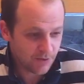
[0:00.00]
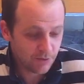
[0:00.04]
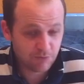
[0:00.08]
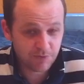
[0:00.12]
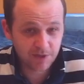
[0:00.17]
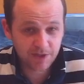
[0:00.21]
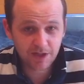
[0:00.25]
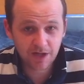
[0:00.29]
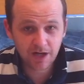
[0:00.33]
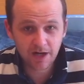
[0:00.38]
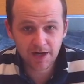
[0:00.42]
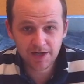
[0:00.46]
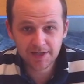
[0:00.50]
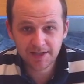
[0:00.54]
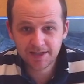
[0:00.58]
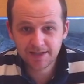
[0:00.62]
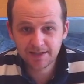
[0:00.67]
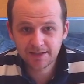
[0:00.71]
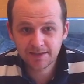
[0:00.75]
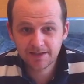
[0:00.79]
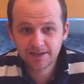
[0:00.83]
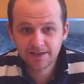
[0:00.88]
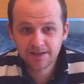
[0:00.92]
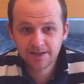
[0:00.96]

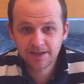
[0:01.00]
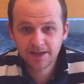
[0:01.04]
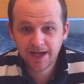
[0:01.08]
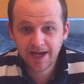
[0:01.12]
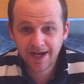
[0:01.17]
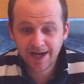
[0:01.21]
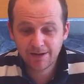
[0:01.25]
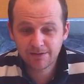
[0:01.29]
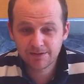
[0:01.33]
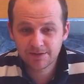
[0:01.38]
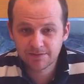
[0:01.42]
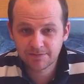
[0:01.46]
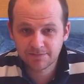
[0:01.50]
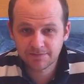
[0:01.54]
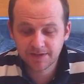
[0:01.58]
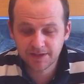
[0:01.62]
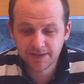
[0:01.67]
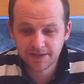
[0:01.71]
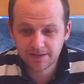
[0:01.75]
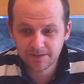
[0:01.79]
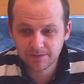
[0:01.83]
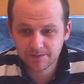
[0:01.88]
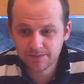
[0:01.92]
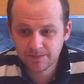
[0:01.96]
regarding how to
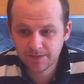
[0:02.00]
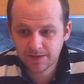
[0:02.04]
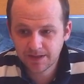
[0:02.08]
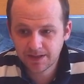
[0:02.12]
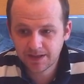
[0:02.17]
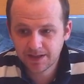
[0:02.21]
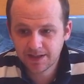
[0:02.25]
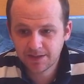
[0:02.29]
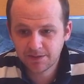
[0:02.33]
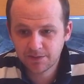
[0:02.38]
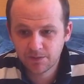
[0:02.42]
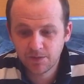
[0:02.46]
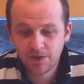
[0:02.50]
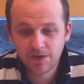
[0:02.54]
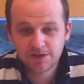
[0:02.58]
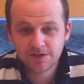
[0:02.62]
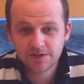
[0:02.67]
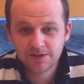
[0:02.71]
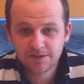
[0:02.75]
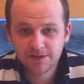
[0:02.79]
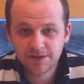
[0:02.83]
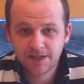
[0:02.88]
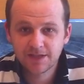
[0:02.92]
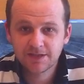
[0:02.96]
feed them and what
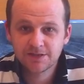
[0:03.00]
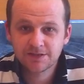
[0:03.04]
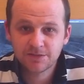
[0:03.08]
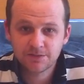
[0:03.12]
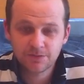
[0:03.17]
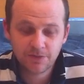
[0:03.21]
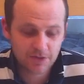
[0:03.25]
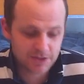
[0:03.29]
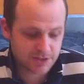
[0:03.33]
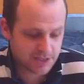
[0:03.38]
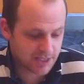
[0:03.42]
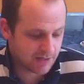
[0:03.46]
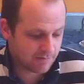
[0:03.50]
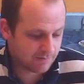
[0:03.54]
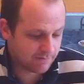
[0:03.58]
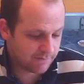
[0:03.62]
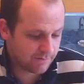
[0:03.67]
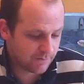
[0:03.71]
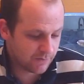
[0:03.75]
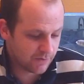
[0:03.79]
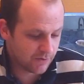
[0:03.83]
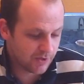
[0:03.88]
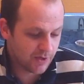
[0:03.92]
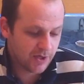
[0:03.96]
things to watch out
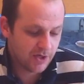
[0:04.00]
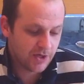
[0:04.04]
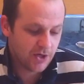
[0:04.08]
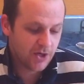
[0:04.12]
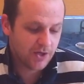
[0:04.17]
for.